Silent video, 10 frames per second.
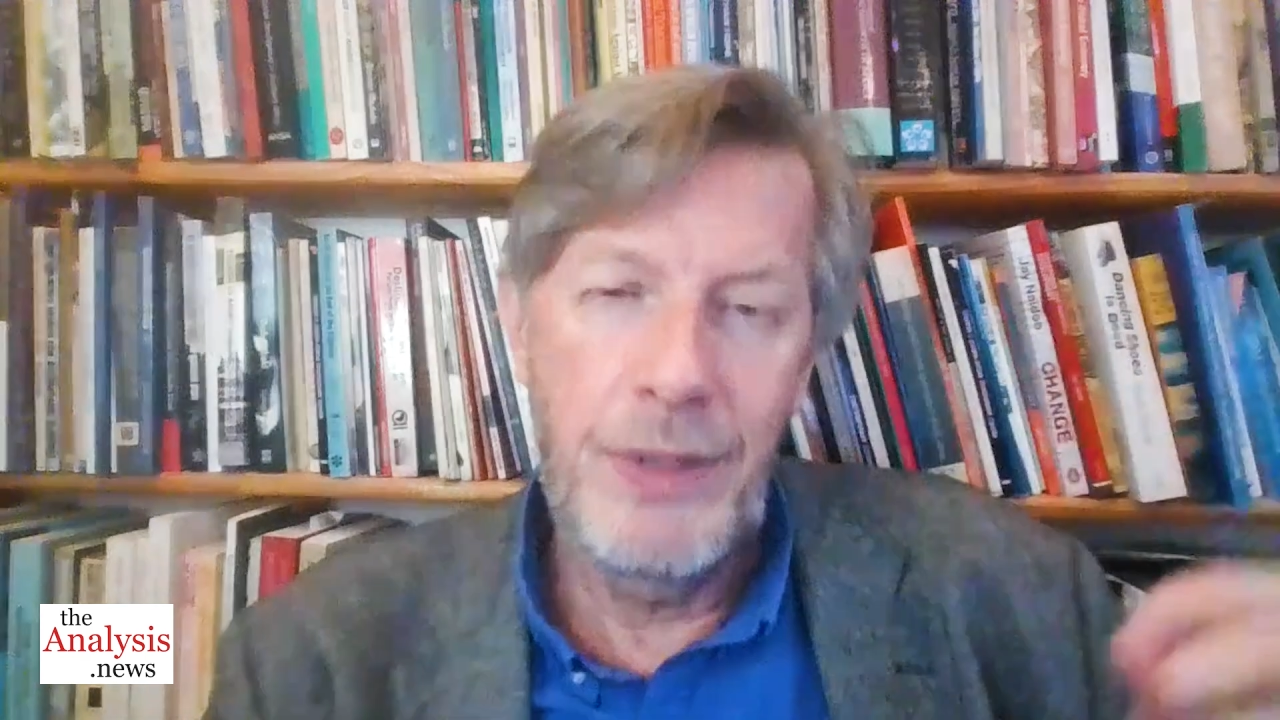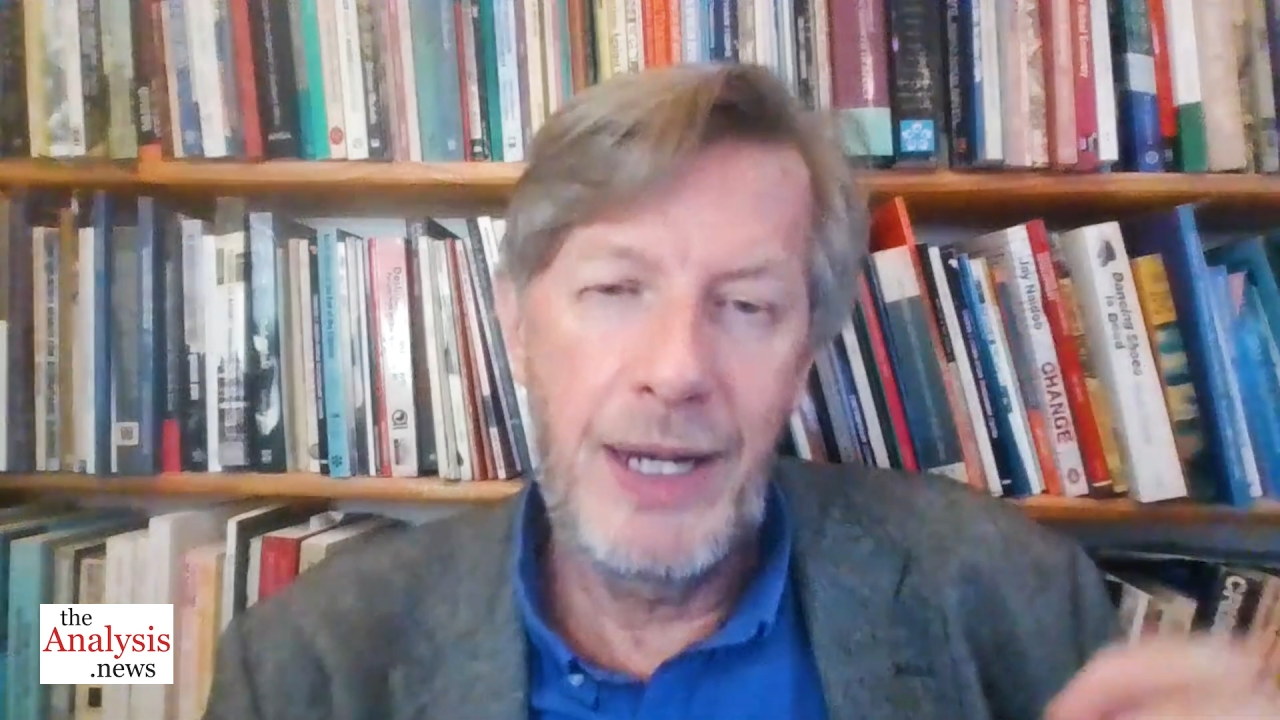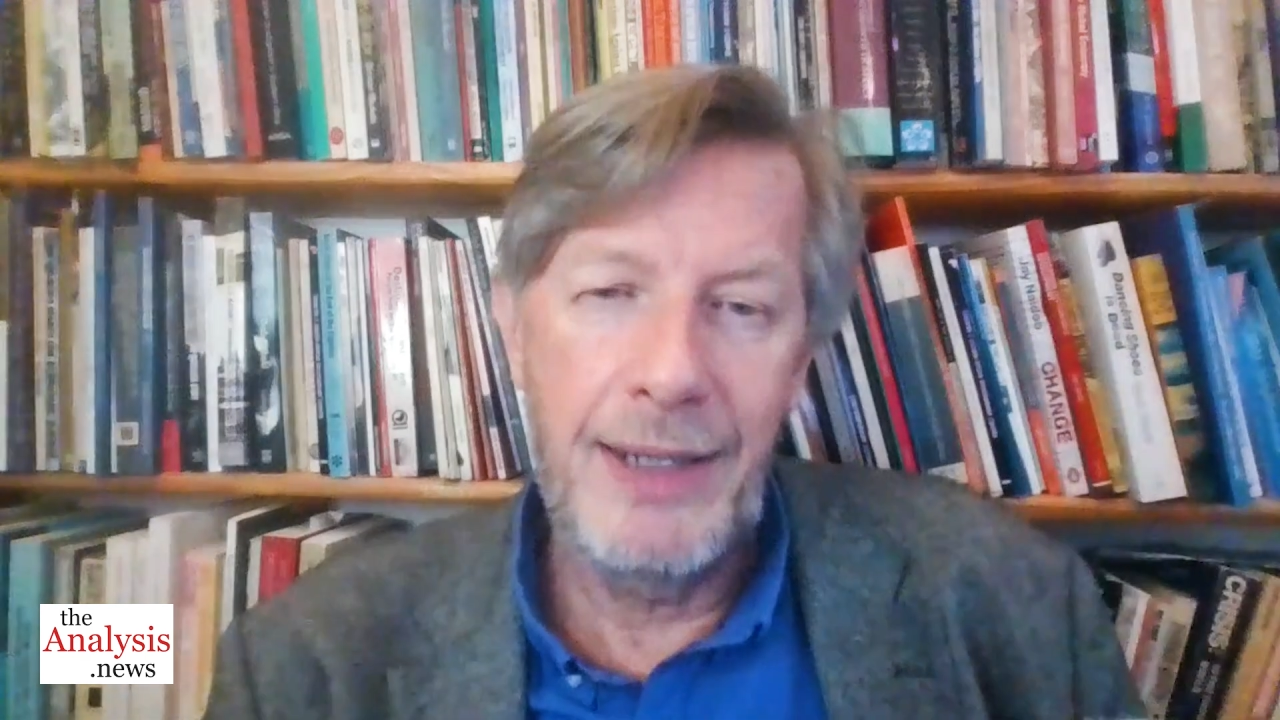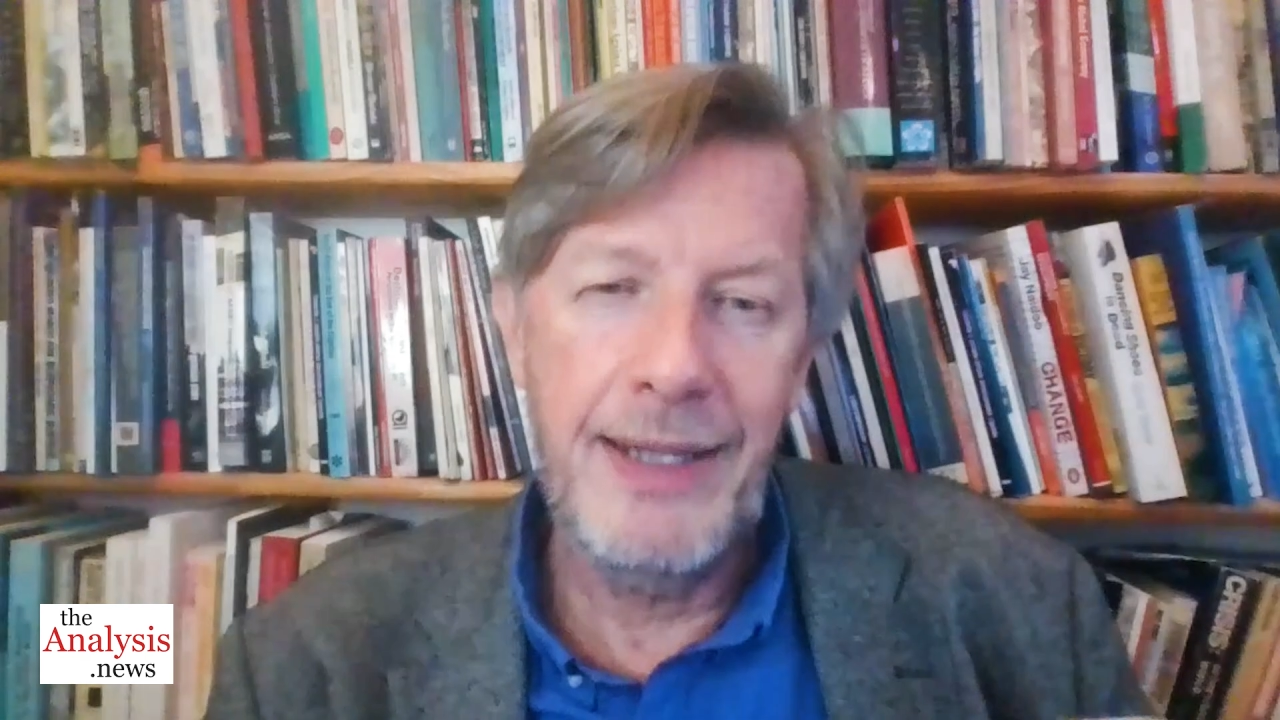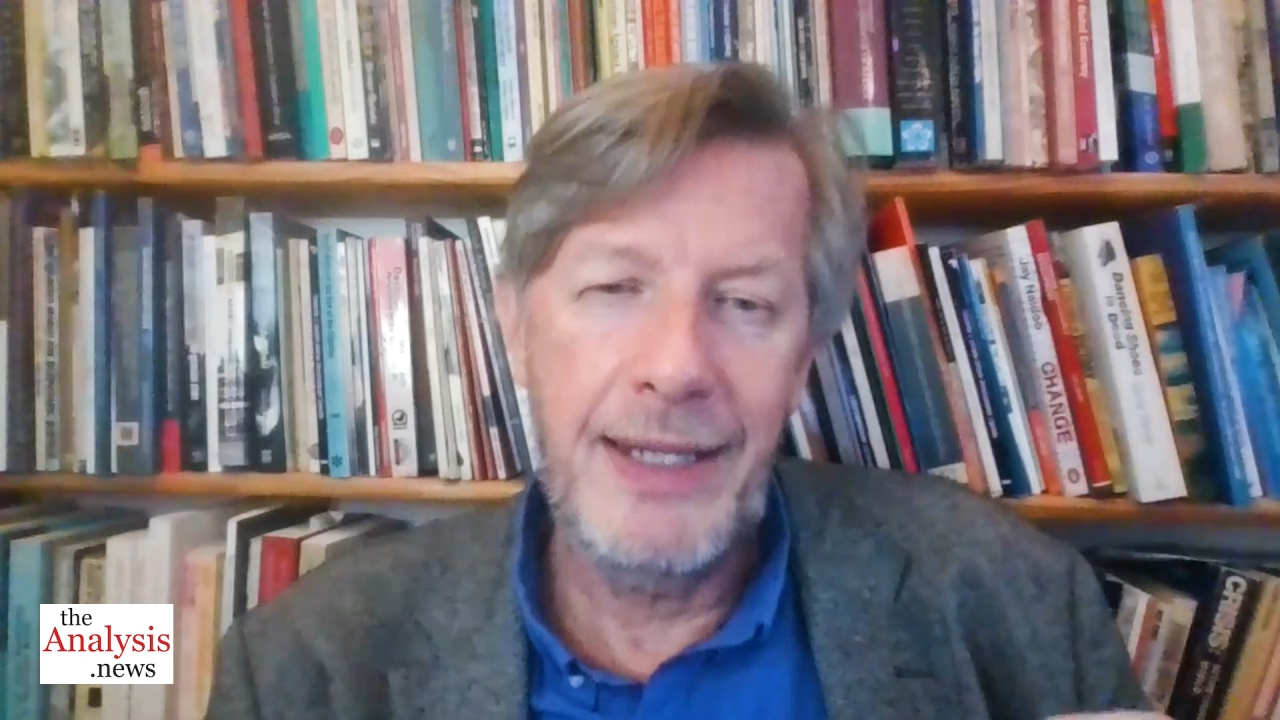
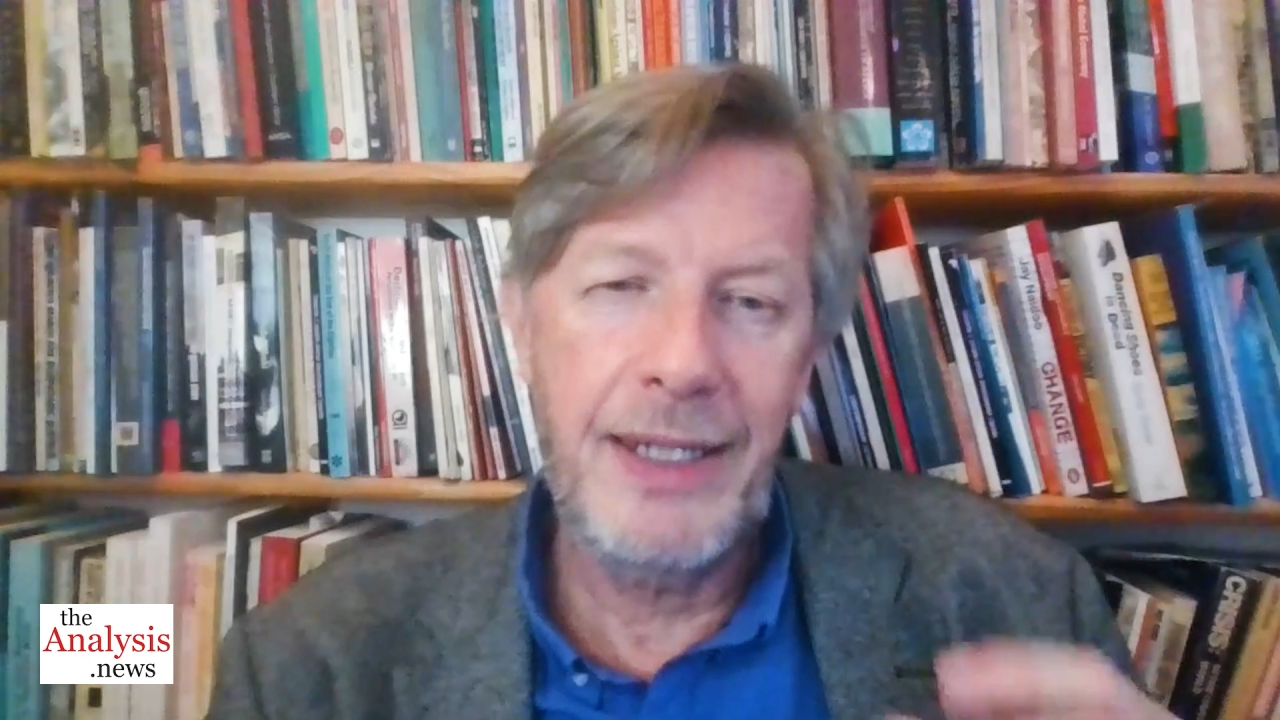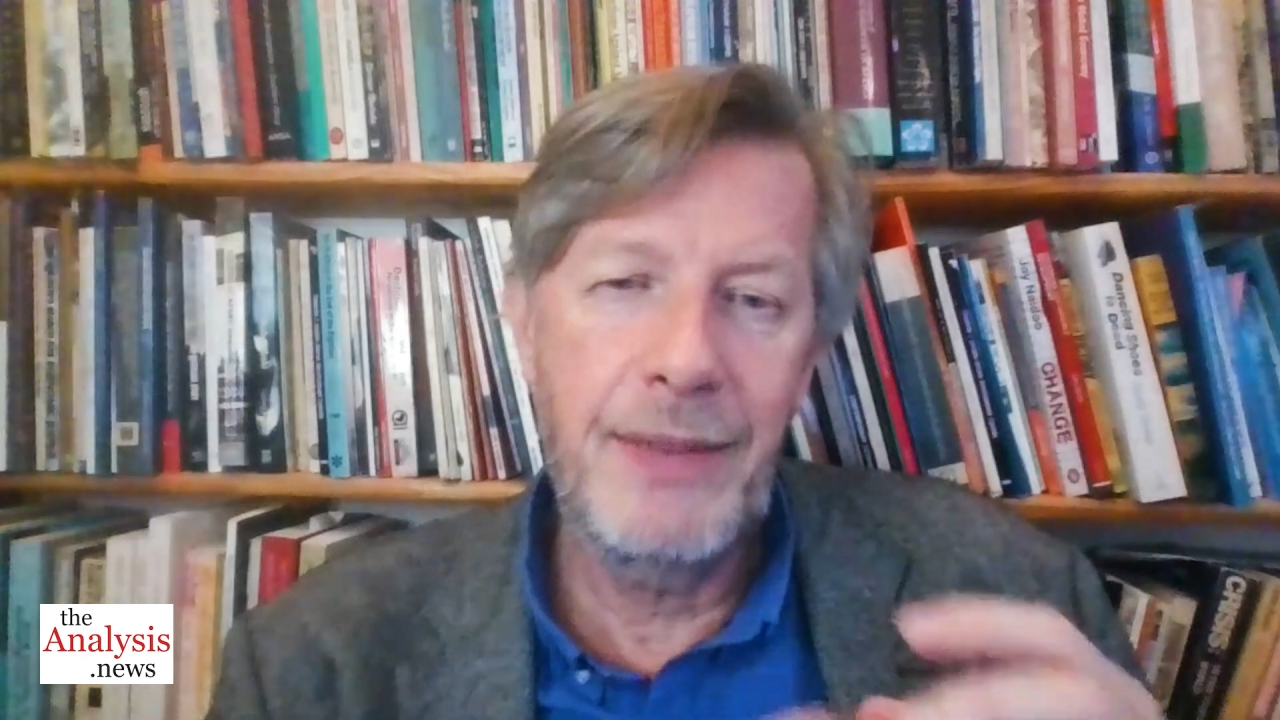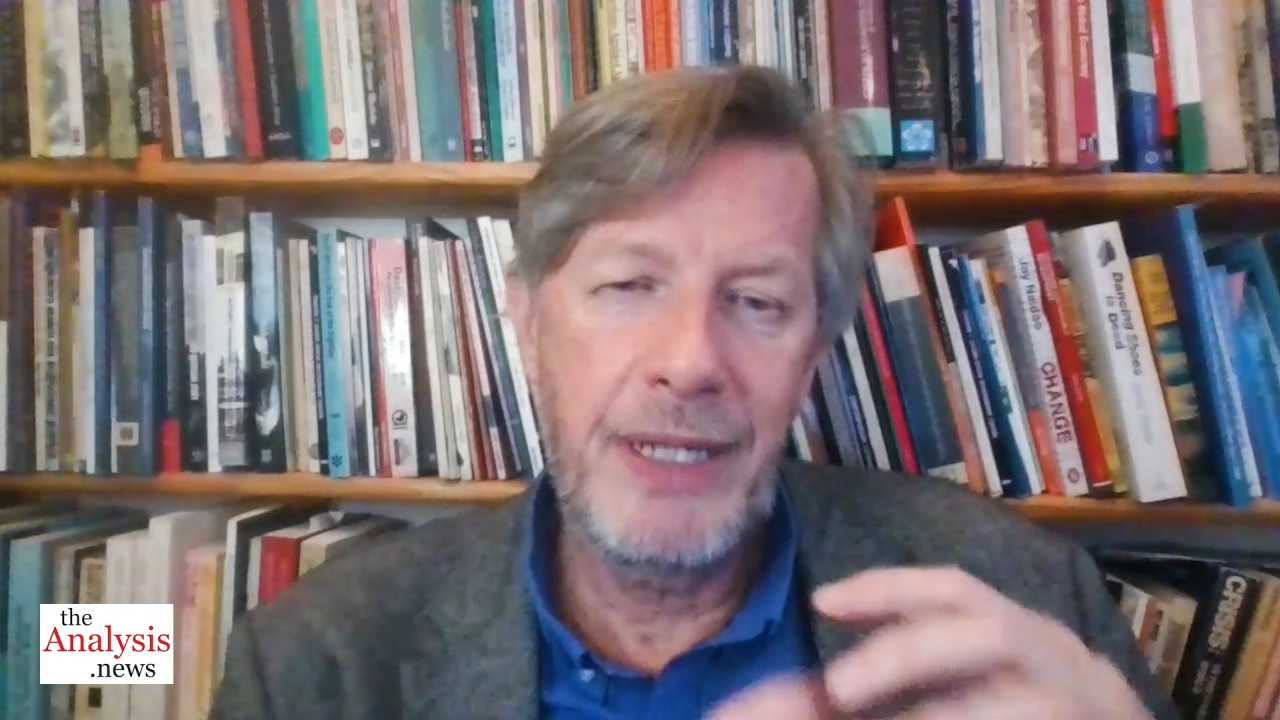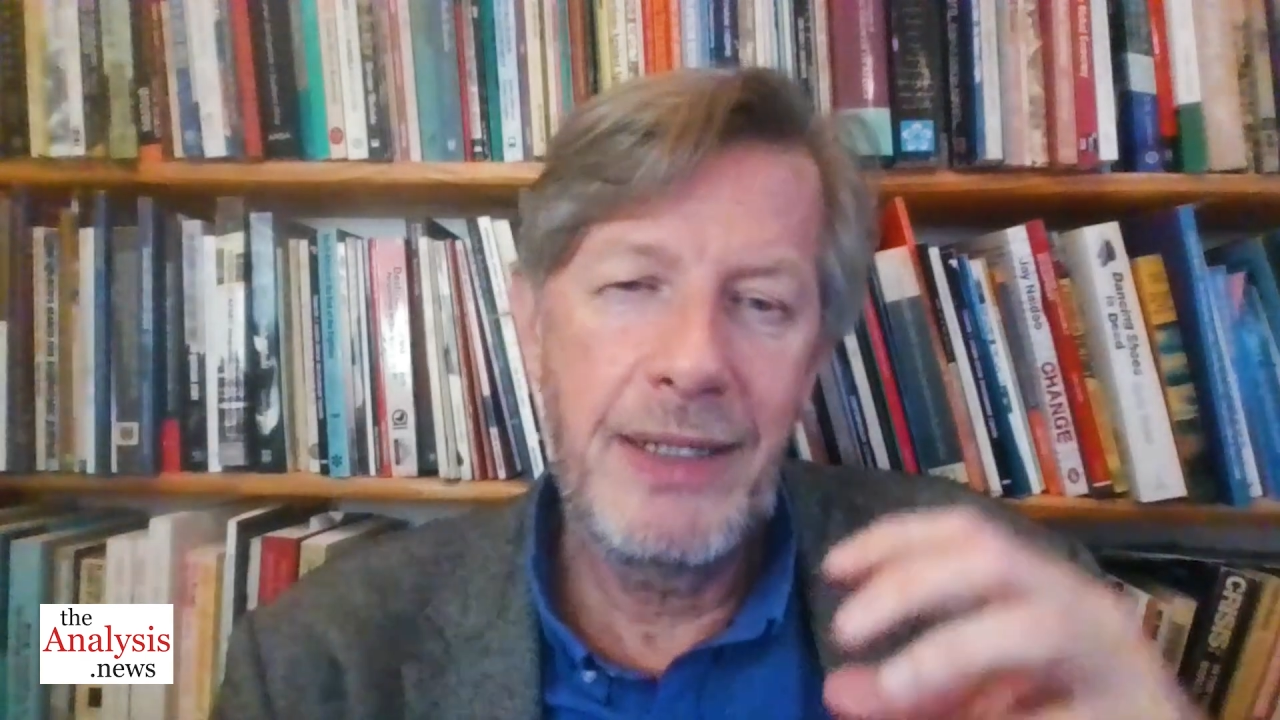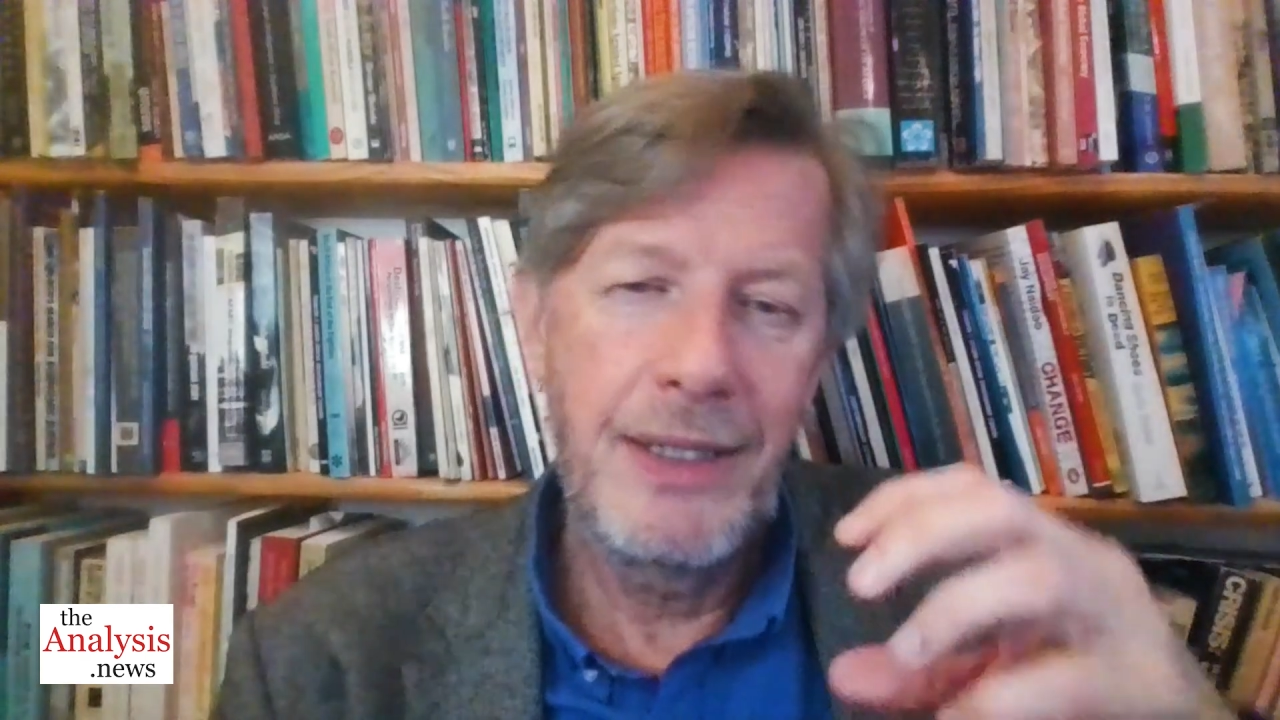that
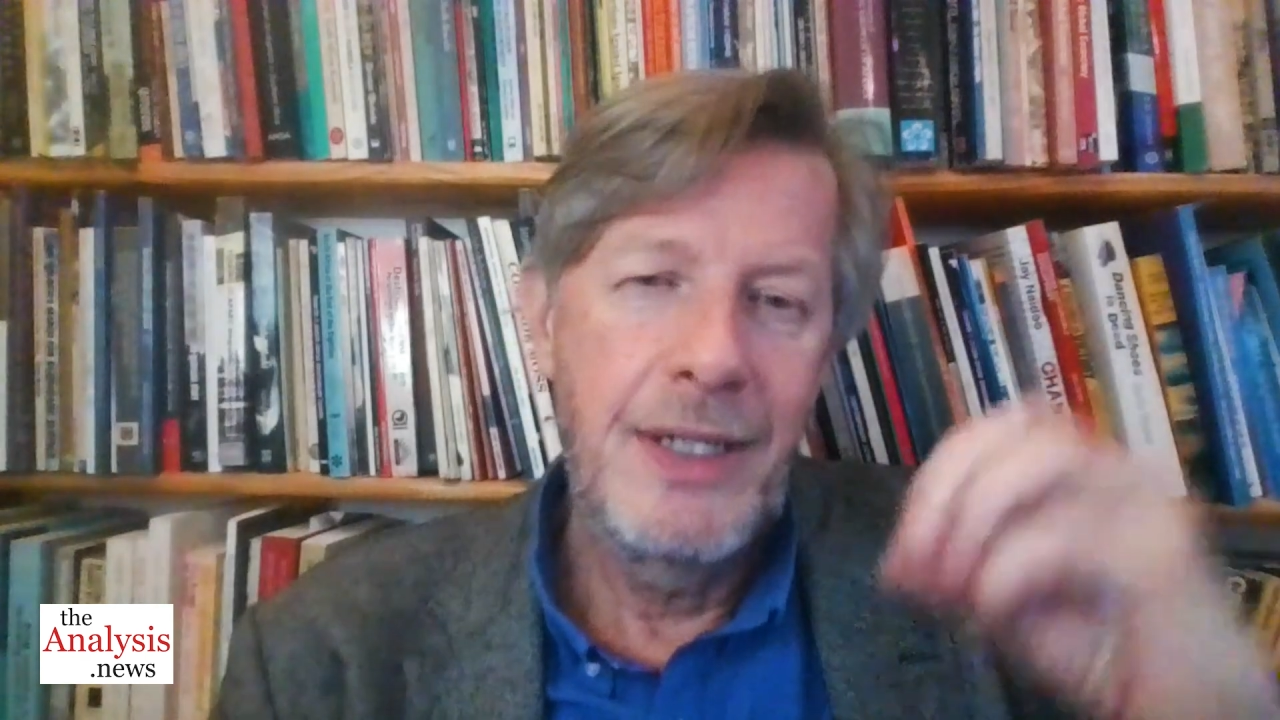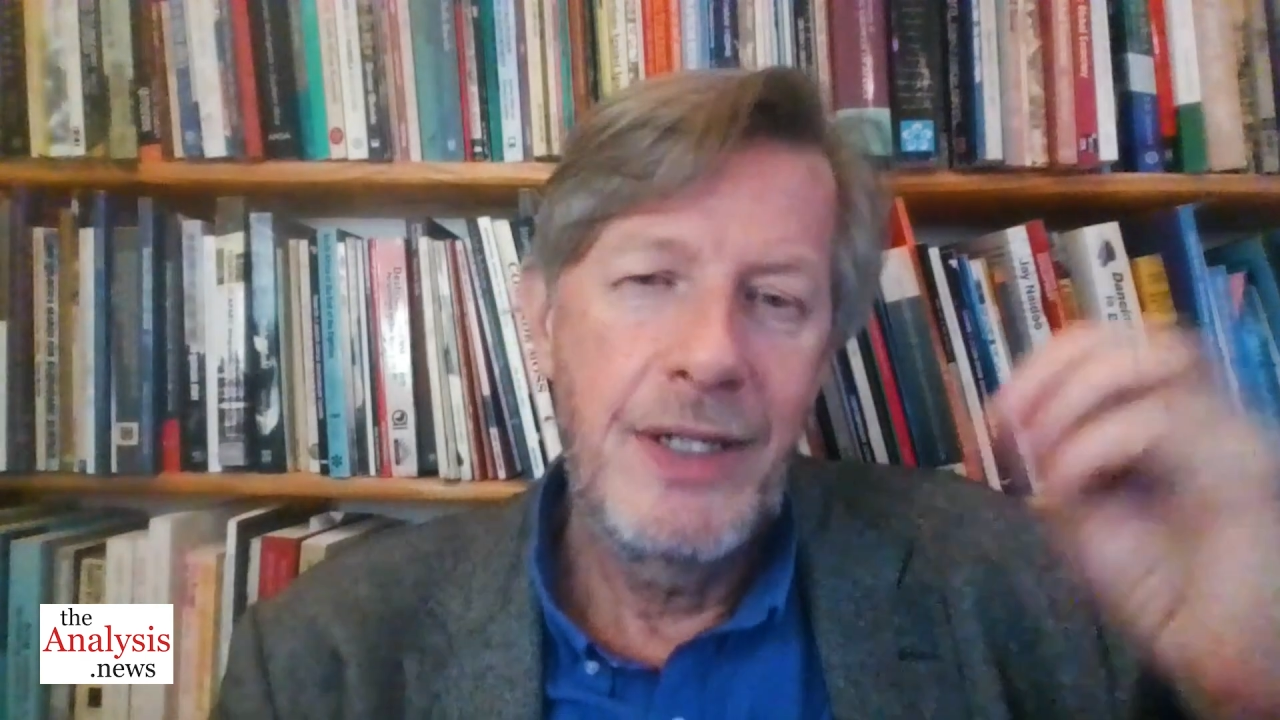can be